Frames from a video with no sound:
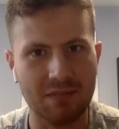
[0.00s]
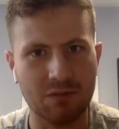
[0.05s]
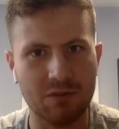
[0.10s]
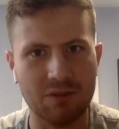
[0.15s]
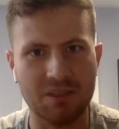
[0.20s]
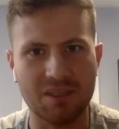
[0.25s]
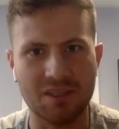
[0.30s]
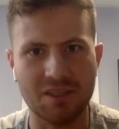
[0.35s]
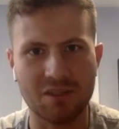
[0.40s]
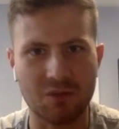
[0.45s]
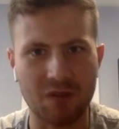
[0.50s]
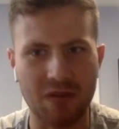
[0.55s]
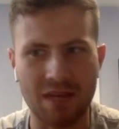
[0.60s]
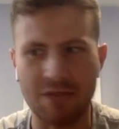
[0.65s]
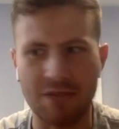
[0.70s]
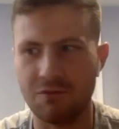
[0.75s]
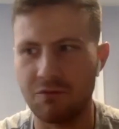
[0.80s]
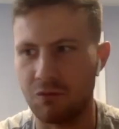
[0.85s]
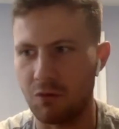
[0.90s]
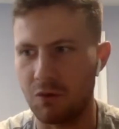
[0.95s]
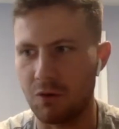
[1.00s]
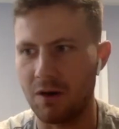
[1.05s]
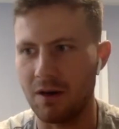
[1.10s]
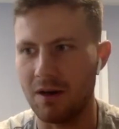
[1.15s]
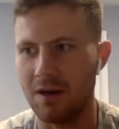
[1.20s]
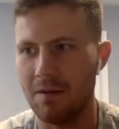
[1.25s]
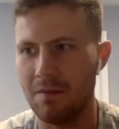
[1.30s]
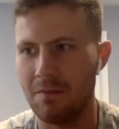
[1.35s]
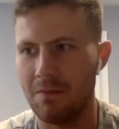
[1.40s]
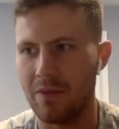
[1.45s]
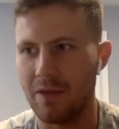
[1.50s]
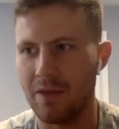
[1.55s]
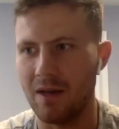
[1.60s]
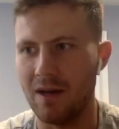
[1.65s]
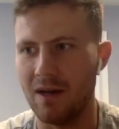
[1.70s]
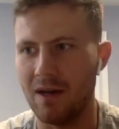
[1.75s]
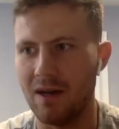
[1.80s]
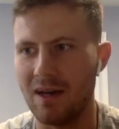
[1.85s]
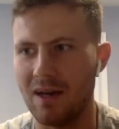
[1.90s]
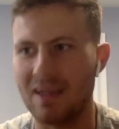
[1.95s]
which is great for
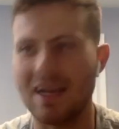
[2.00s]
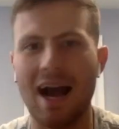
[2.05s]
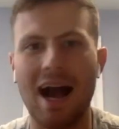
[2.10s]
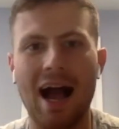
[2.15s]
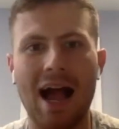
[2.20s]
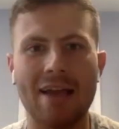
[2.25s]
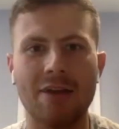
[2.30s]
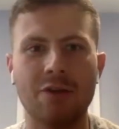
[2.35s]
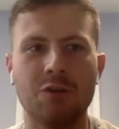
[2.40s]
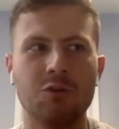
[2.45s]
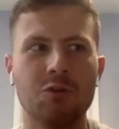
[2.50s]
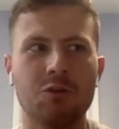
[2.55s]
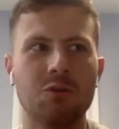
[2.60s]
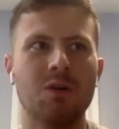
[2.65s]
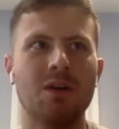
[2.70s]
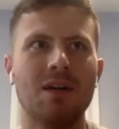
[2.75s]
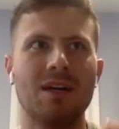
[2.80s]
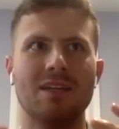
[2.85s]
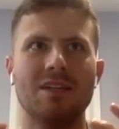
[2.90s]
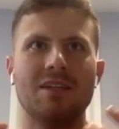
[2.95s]
a guy who,